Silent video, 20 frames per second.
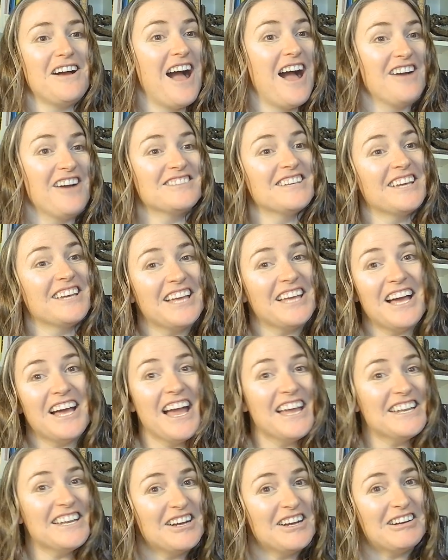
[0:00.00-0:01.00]
I was like,
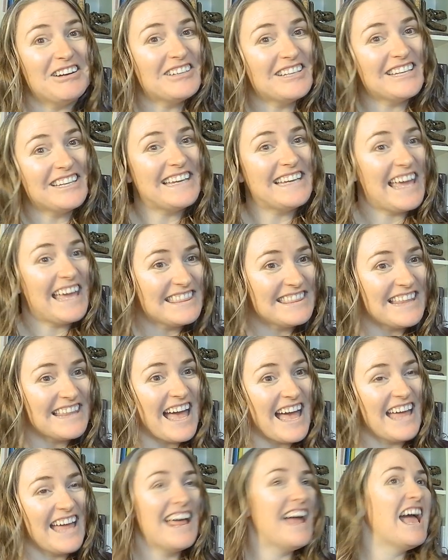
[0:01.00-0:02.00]
I totally get
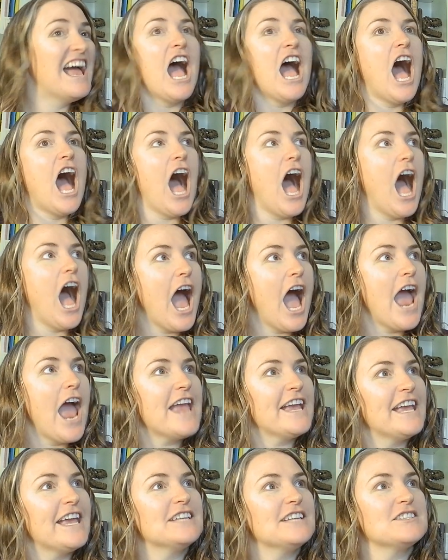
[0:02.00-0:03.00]
that.
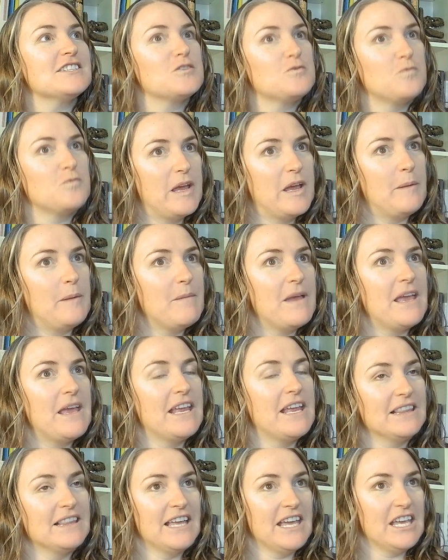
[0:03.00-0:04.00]
I can swim
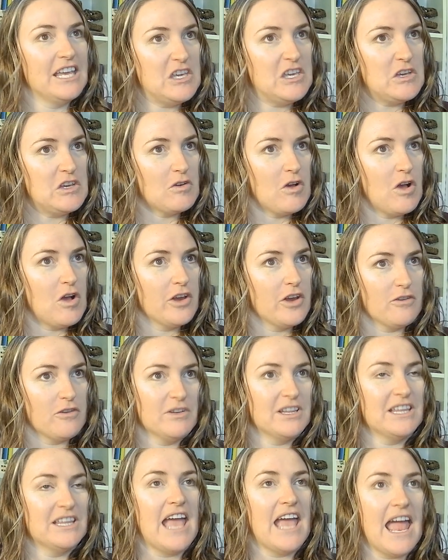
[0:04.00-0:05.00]
in Lake Huron or
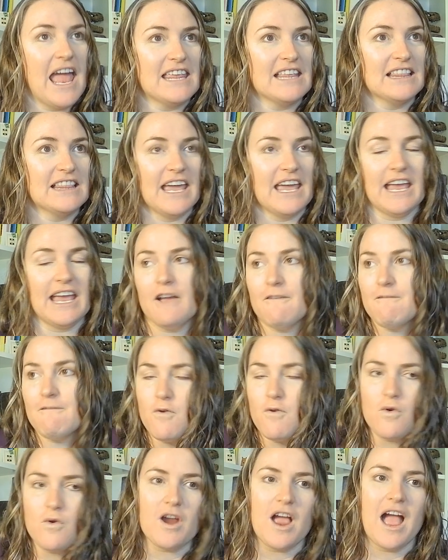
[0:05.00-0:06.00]
really any lake
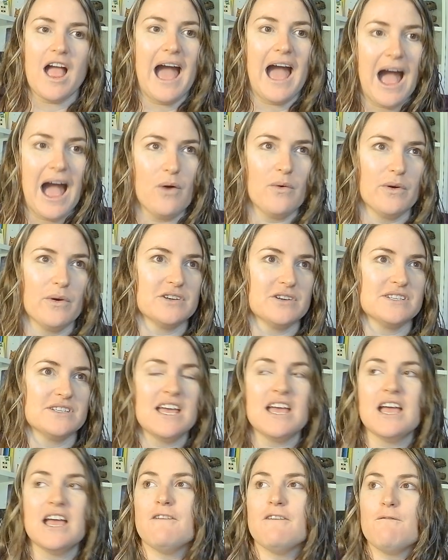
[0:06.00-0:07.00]
for hours.
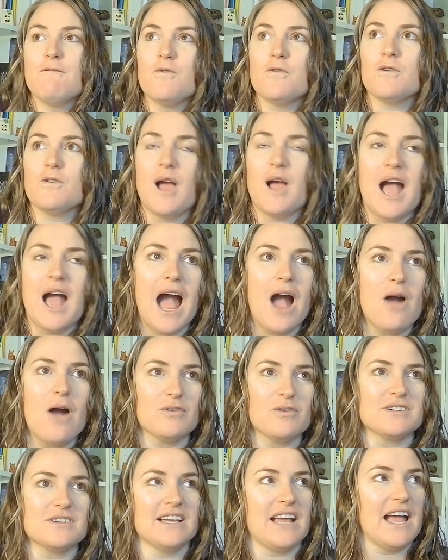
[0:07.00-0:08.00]
For
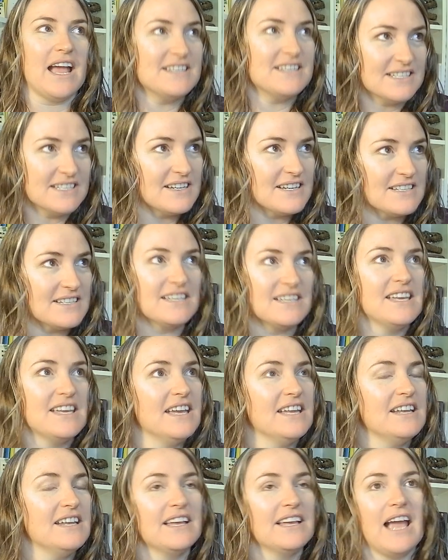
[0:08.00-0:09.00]
hours. Like I did it as a
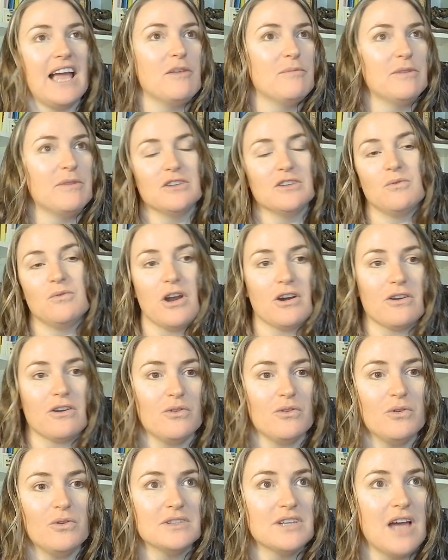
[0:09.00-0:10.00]
kid. Like I'd be in the water the
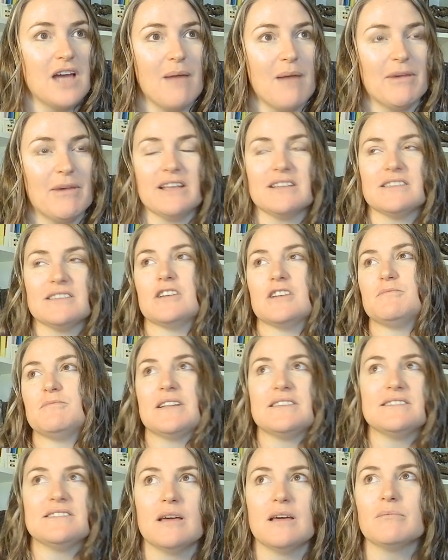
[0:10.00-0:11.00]
whole time. I get such
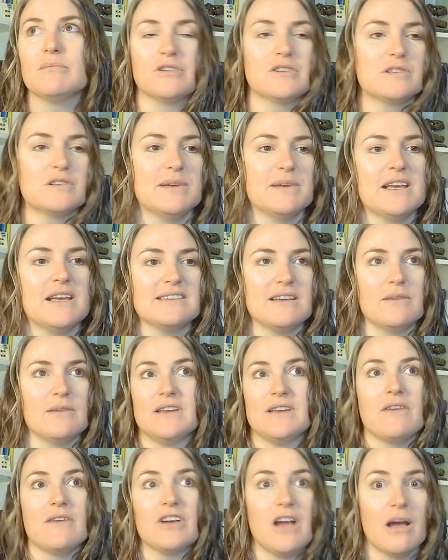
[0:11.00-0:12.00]
bad sunburns because I would
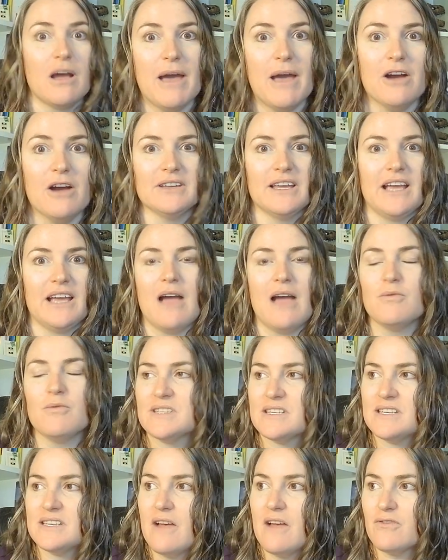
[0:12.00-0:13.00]
never come out. Like I was
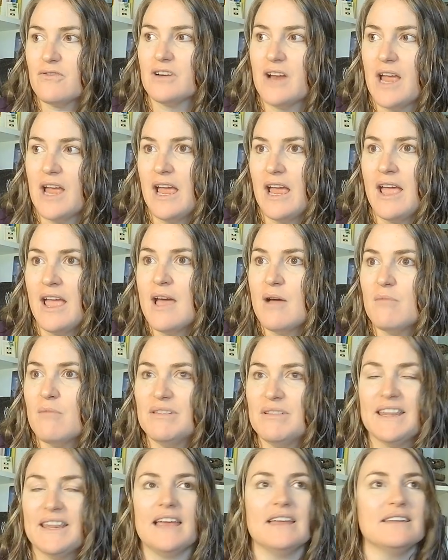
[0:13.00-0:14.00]
never a
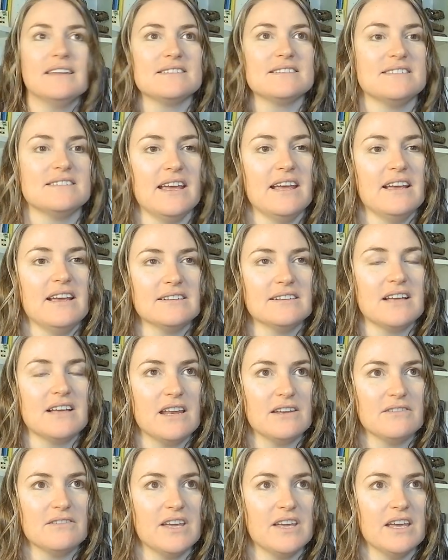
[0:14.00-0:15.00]
play in the sand
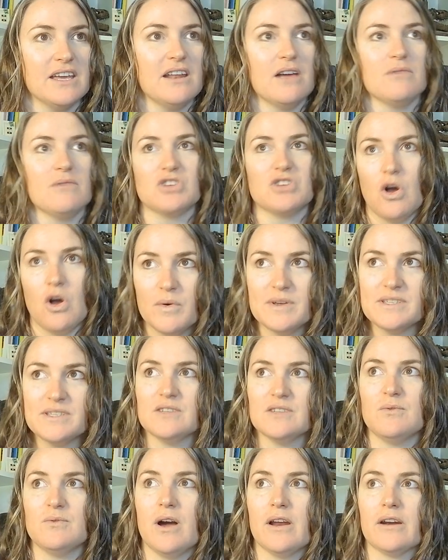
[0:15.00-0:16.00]
kind of kid. I was always in
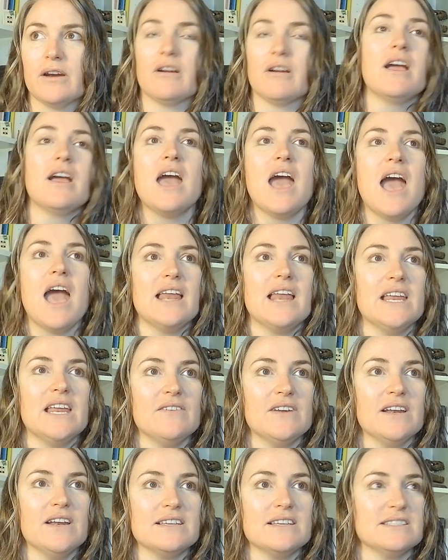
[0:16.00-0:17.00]
the water. And
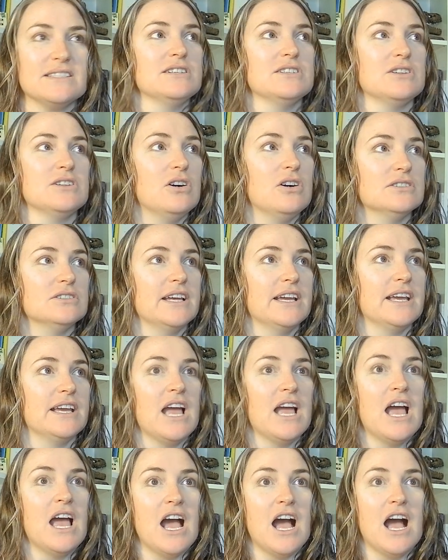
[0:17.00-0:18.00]
even as an adult, like
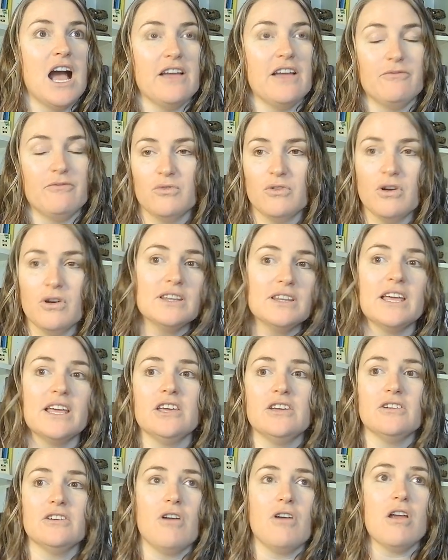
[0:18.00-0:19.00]
if we're on Lake
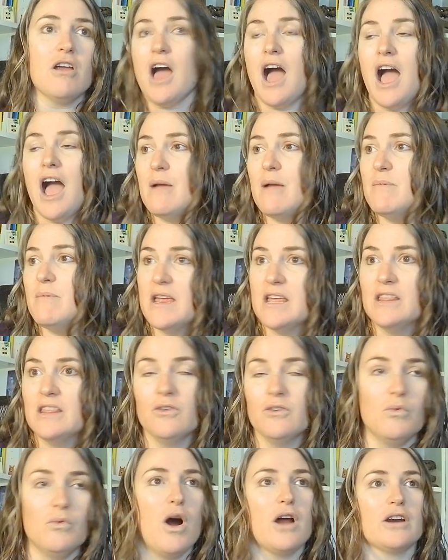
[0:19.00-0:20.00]
Huron, I'm in
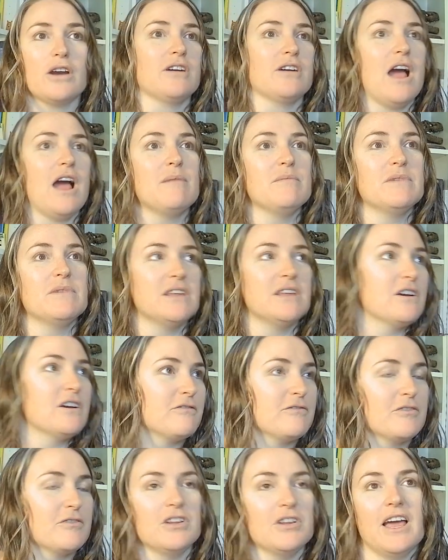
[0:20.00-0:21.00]
the water. I'm in there
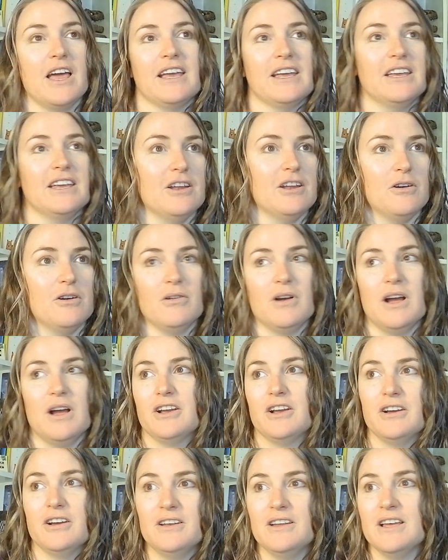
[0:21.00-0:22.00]
for like, you know, a
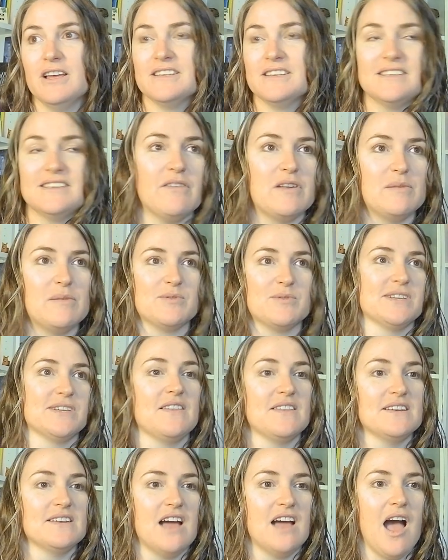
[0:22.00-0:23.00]
good 70% of
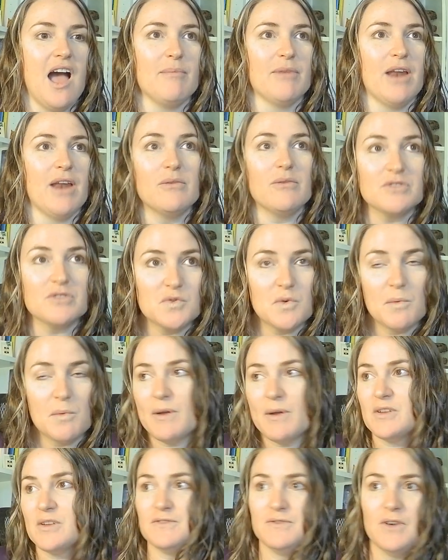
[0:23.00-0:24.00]
the time. And I will swim
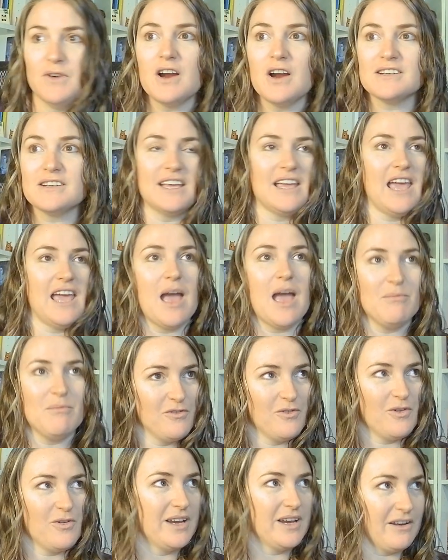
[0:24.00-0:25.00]
out as far as I can
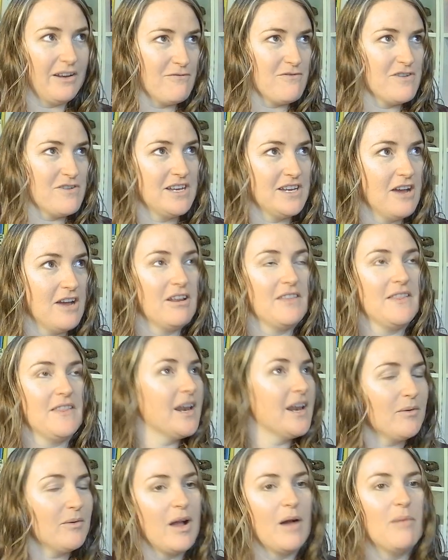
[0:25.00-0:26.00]
before I get freaked out and then
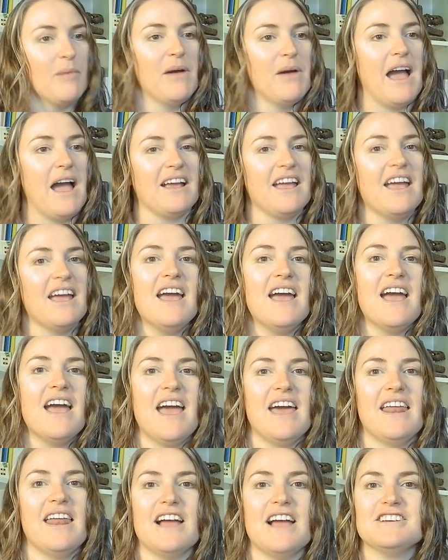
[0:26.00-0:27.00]
I will come back.
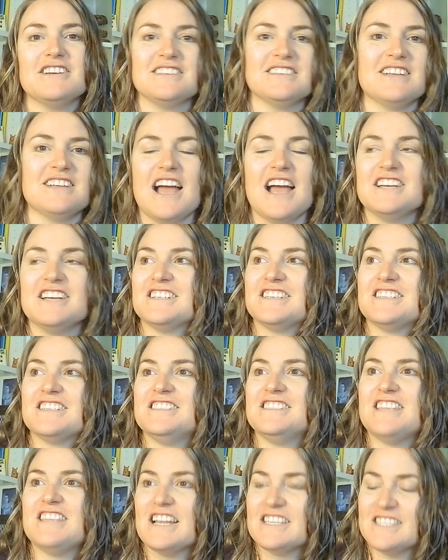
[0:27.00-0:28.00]
And I just, I just,
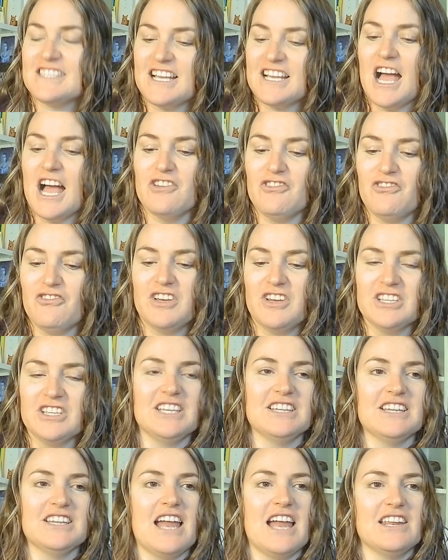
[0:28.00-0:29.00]
that's the kind of
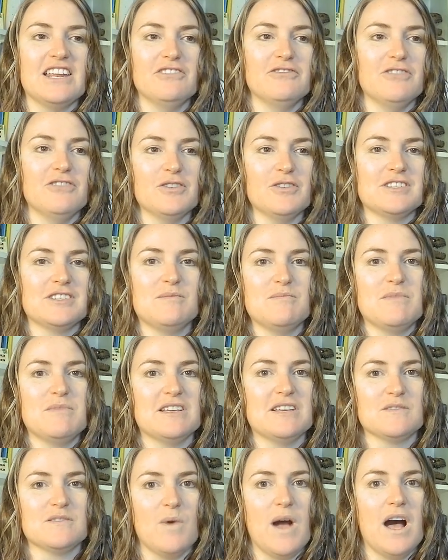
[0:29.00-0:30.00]
feeling that it evokes in me
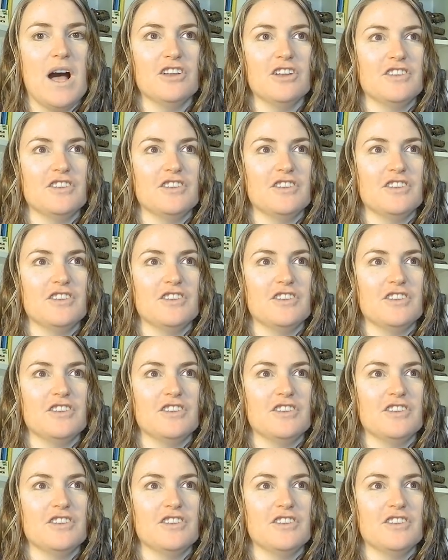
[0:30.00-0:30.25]
as well.